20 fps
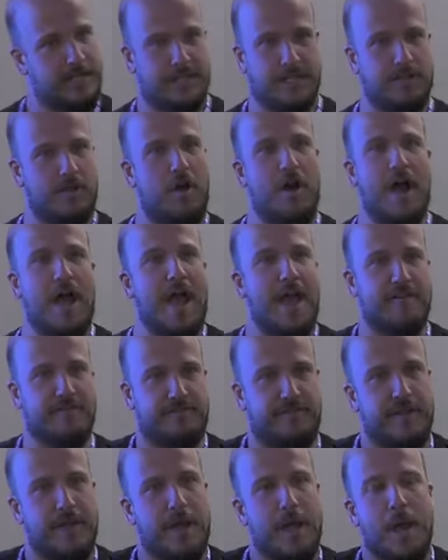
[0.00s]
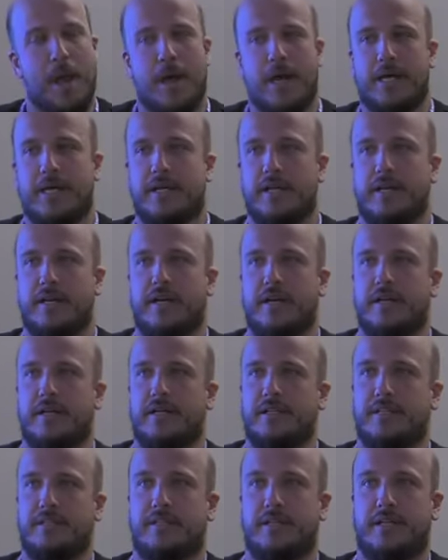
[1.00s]
they don't have.
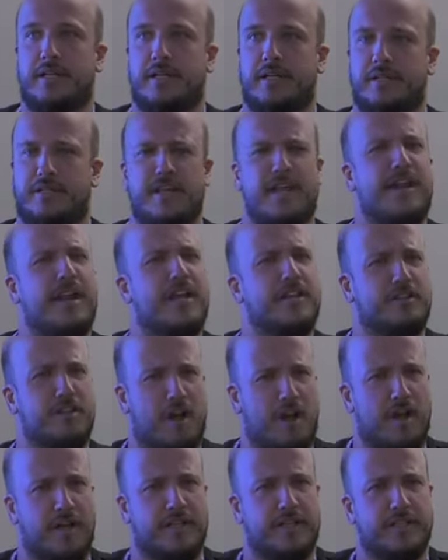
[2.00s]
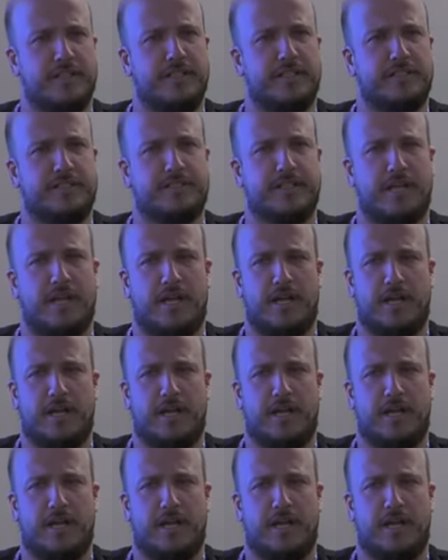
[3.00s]
Uh, the Datadog, it's a,